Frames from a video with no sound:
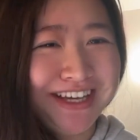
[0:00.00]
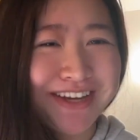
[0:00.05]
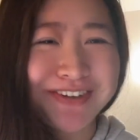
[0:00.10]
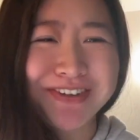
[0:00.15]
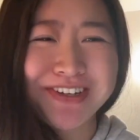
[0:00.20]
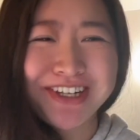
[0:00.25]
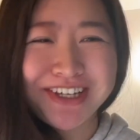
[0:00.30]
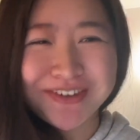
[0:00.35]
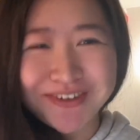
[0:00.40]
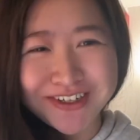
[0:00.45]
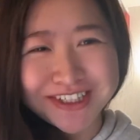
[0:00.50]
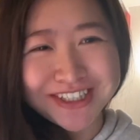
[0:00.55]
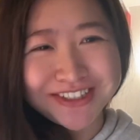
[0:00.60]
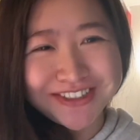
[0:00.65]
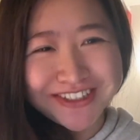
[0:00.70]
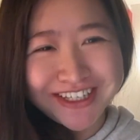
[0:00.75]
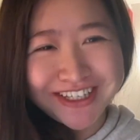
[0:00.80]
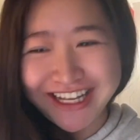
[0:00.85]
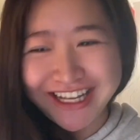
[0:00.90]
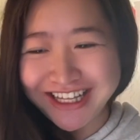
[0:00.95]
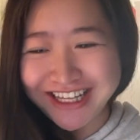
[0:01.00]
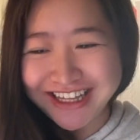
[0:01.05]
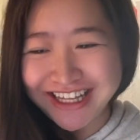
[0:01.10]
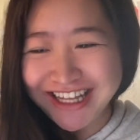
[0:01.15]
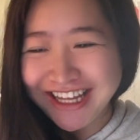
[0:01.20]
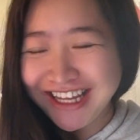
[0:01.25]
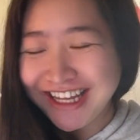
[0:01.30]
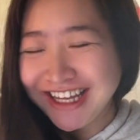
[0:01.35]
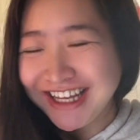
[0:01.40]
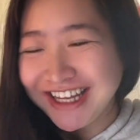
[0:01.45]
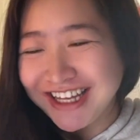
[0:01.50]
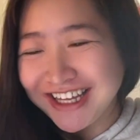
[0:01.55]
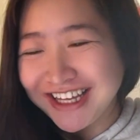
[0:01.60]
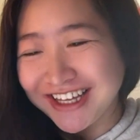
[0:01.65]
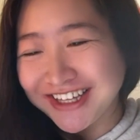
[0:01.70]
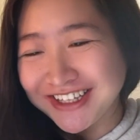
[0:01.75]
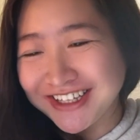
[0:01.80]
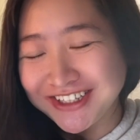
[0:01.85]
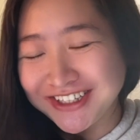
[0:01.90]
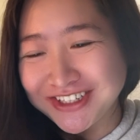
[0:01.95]
I really wanted to get in,
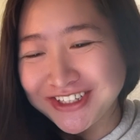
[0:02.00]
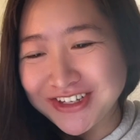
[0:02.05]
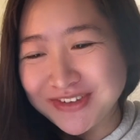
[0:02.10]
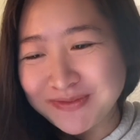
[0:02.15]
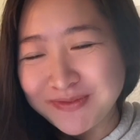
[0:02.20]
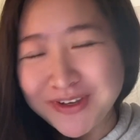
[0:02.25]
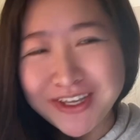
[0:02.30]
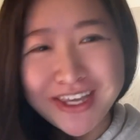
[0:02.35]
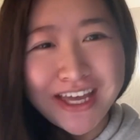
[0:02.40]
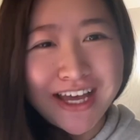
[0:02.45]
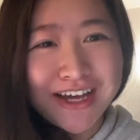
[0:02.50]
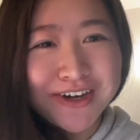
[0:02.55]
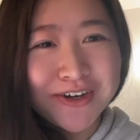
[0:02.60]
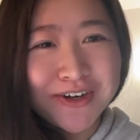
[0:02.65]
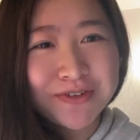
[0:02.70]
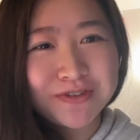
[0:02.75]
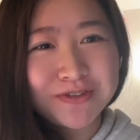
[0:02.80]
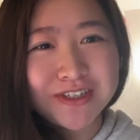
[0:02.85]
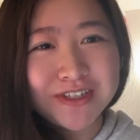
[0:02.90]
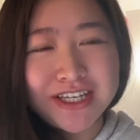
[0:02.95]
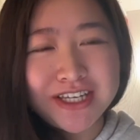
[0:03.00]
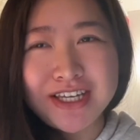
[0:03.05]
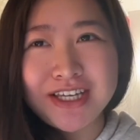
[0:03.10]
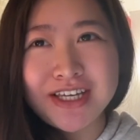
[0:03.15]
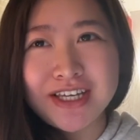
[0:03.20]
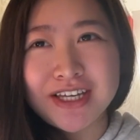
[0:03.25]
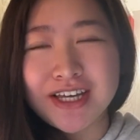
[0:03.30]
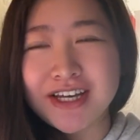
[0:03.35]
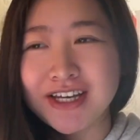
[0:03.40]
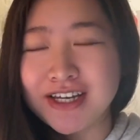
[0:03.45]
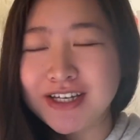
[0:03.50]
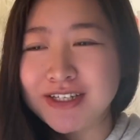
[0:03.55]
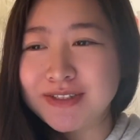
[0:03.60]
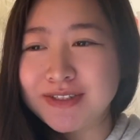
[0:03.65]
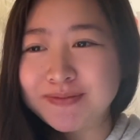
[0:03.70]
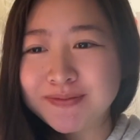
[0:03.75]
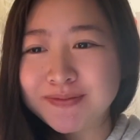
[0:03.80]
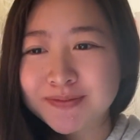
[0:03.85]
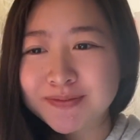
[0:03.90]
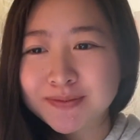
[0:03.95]
but yeah, hopefully
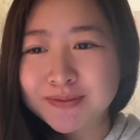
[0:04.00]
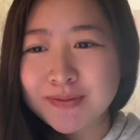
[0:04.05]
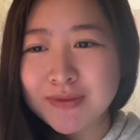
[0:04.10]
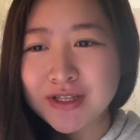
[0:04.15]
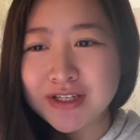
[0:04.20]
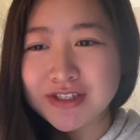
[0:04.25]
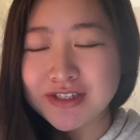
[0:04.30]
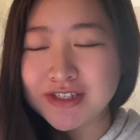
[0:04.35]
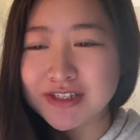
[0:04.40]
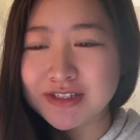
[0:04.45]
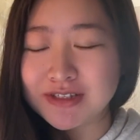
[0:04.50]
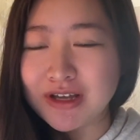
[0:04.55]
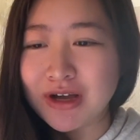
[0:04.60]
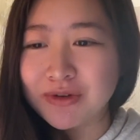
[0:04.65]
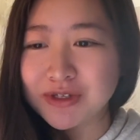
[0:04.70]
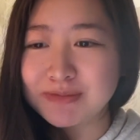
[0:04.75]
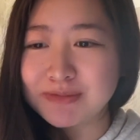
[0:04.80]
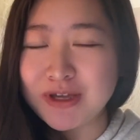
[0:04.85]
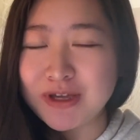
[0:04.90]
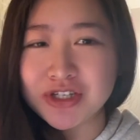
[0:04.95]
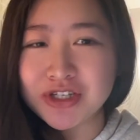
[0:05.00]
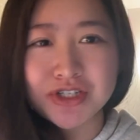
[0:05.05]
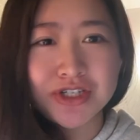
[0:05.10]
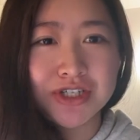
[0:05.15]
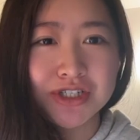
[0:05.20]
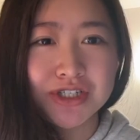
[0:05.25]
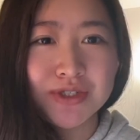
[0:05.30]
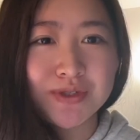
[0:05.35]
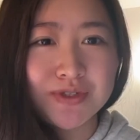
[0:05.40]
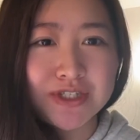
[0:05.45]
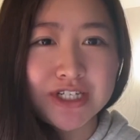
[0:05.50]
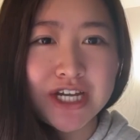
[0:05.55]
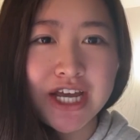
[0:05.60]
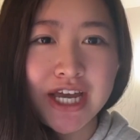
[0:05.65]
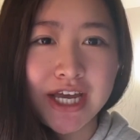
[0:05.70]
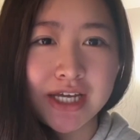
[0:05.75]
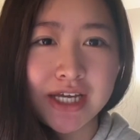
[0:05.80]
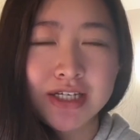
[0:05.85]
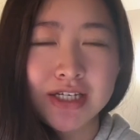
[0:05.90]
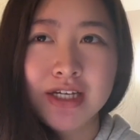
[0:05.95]
just always make sure to
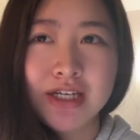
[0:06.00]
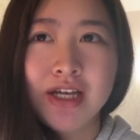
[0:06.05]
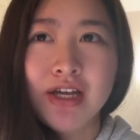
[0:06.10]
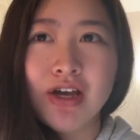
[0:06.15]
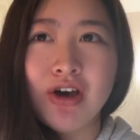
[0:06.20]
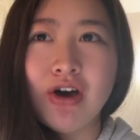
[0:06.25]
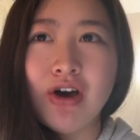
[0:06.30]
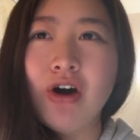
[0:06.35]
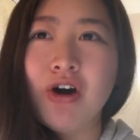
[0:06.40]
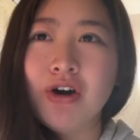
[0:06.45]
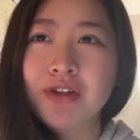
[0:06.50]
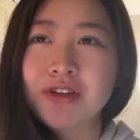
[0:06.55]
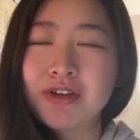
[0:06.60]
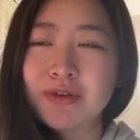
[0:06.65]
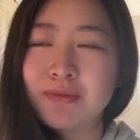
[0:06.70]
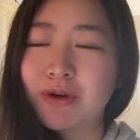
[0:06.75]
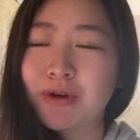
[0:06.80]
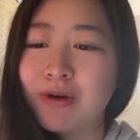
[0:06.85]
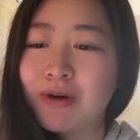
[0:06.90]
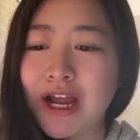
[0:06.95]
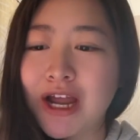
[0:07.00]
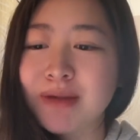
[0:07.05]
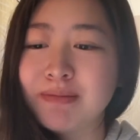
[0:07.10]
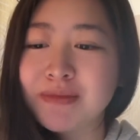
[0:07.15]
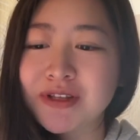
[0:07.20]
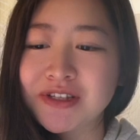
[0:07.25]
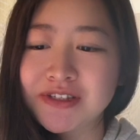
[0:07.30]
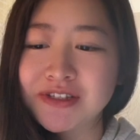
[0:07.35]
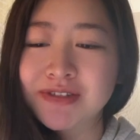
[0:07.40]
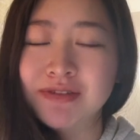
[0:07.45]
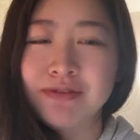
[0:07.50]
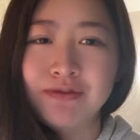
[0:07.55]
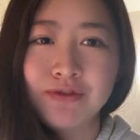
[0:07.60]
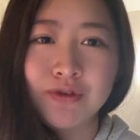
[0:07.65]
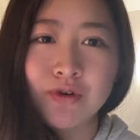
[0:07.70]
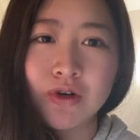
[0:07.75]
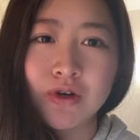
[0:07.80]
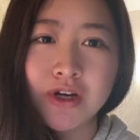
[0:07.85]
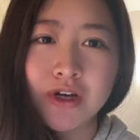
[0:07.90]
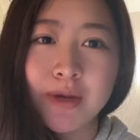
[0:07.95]
check all the requirements
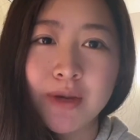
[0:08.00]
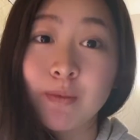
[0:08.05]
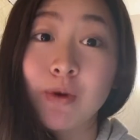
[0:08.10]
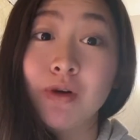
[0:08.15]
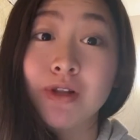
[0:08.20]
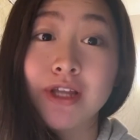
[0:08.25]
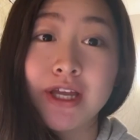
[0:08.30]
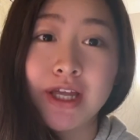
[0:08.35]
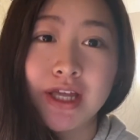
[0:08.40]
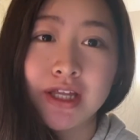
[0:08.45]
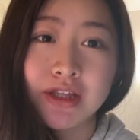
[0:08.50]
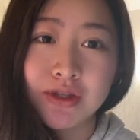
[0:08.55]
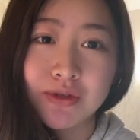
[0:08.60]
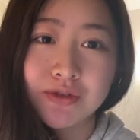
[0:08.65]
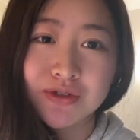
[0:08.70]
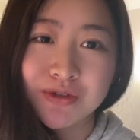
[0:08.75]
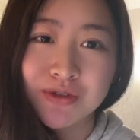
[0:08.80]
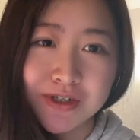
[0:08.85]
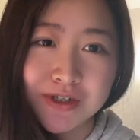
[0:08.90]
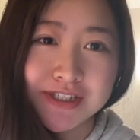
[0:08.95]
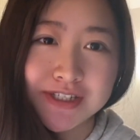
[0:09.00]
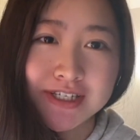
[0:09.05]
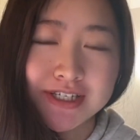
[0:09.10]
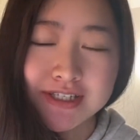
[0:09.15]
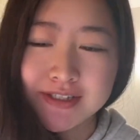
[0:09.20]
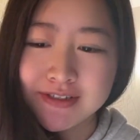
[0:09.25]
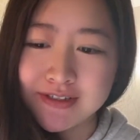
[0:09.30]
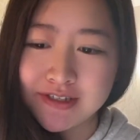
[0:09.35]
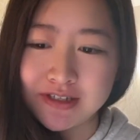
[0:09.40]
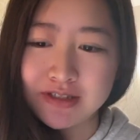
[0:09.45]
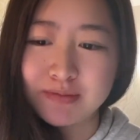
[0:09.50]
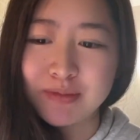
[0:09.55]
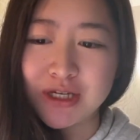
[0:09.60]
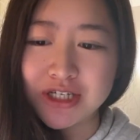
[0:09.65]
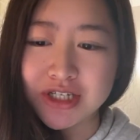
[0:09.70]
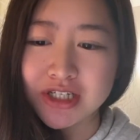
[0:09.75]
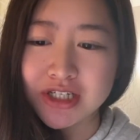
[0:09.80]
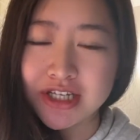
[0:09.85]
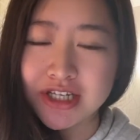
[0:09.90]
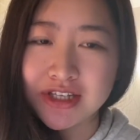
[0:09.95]
for enrolling in those courses,
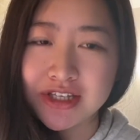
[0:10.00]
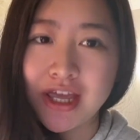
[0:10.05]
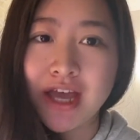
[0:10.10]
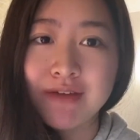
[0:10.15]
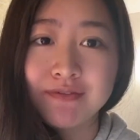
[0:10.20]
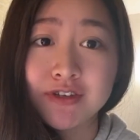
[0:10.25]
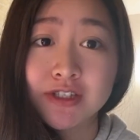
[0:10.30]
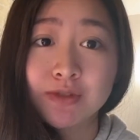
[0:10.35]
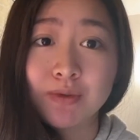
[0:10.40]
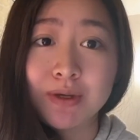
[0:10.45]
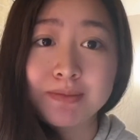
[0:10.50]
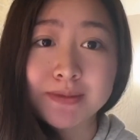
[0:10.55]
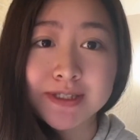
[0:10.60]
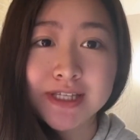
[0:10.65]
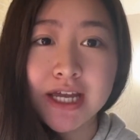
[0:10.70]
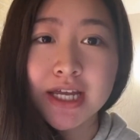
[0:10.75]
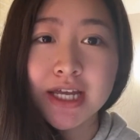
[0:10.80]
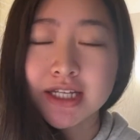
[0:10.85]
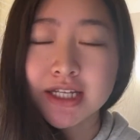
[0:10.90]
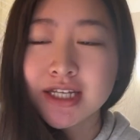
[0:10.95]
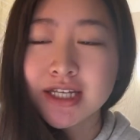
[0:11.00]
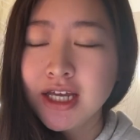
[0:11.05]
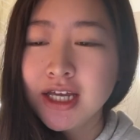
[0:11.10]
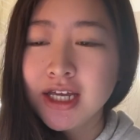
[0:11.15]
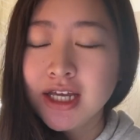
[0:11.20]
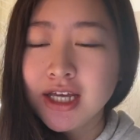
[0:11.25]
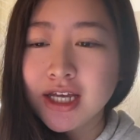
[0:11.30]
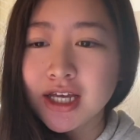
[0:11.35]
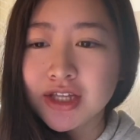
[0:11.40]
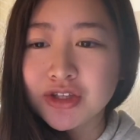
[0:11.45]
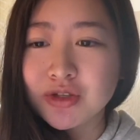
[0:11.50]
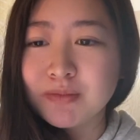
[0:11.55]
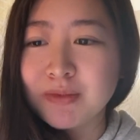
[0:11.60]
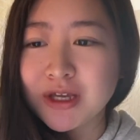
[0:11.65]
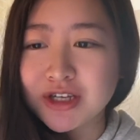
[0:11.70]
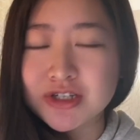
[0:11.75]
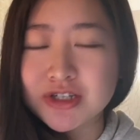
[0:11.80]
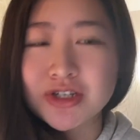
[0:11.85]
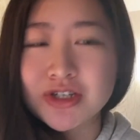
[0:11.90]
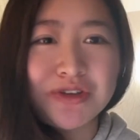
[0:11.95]
especially the Canvas website, to make
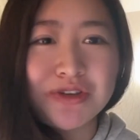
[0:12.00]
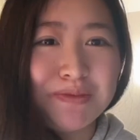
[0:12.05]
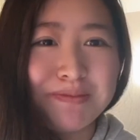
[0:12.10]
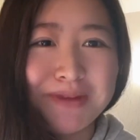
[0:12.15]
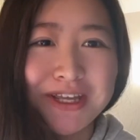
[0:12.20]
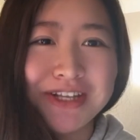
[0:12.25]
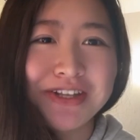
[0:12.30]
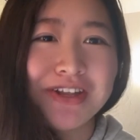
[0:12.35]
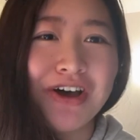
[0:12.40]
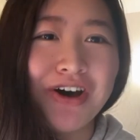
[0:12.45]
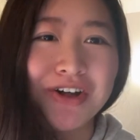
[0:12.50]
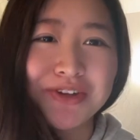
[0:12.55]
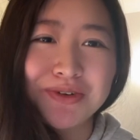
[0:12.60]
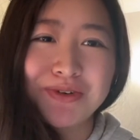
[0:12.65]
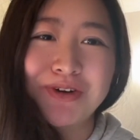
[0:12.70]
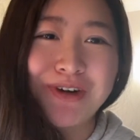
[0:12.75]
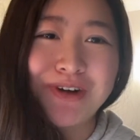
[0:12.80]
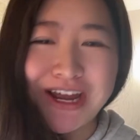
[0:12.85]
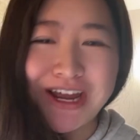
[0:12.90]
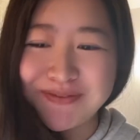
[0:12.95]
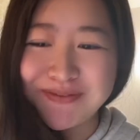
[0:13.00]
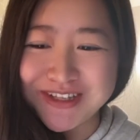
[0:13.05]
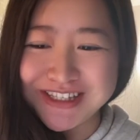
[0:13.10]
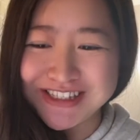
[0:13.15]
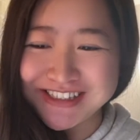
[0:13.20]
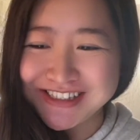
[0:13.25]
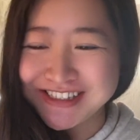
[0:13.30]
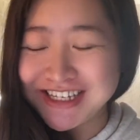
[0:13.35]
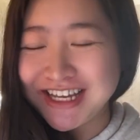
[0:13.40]
sure you meet all the requirements.